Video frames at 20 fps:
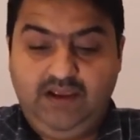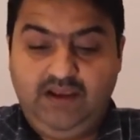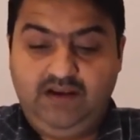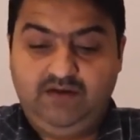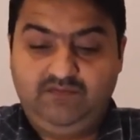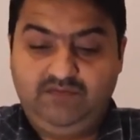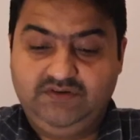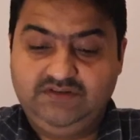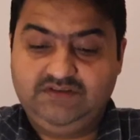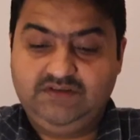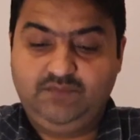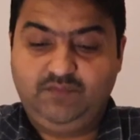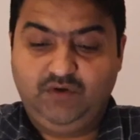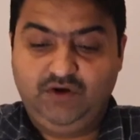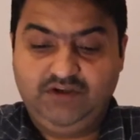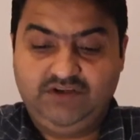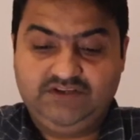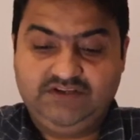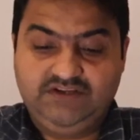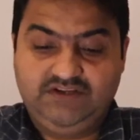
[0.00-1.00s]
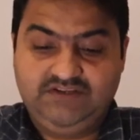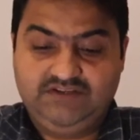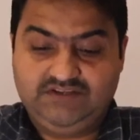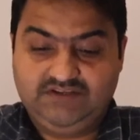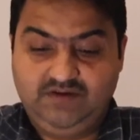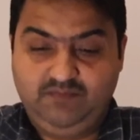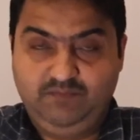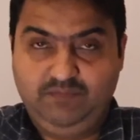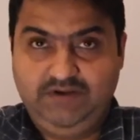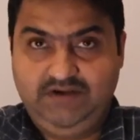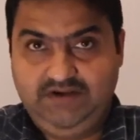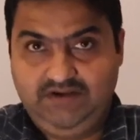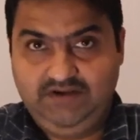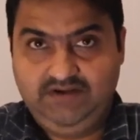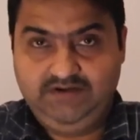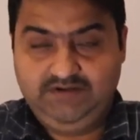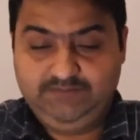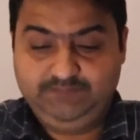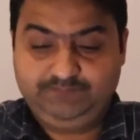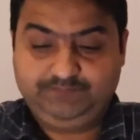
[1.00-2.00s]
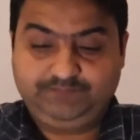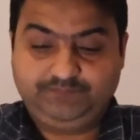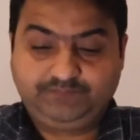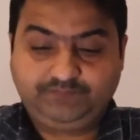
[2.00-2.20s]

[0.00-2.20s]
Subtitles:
And once the production is completed,